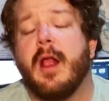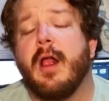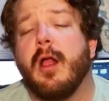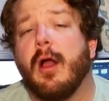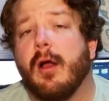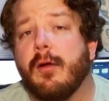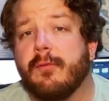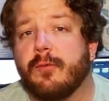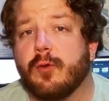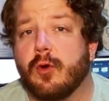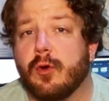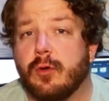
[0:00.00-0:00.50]

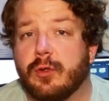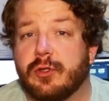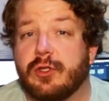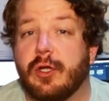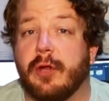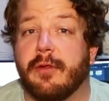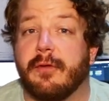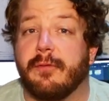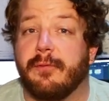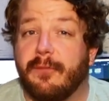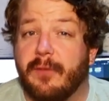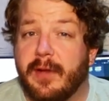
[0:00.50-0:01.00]
Of course,
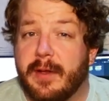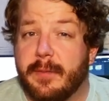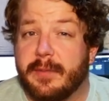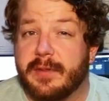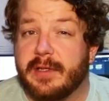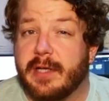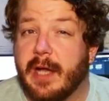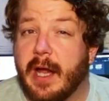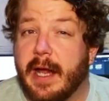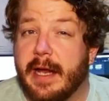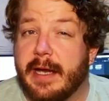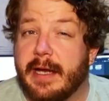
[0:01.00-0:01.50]
on the flip
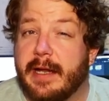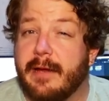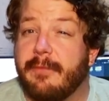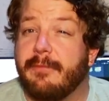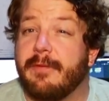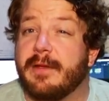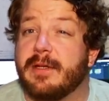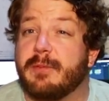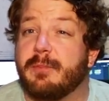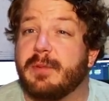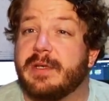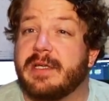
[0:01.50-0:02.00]
side, if
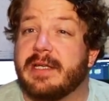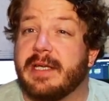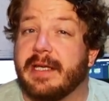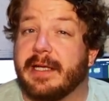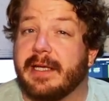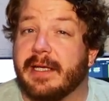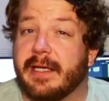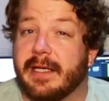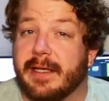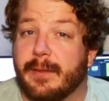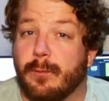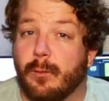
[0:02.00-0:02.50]
it's
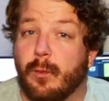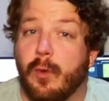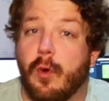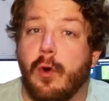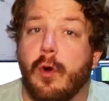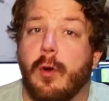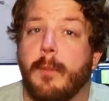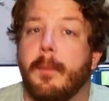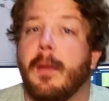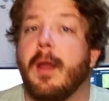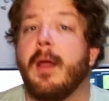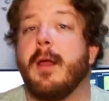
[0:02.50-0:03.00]
particularly
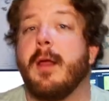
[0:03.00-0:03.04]
warm,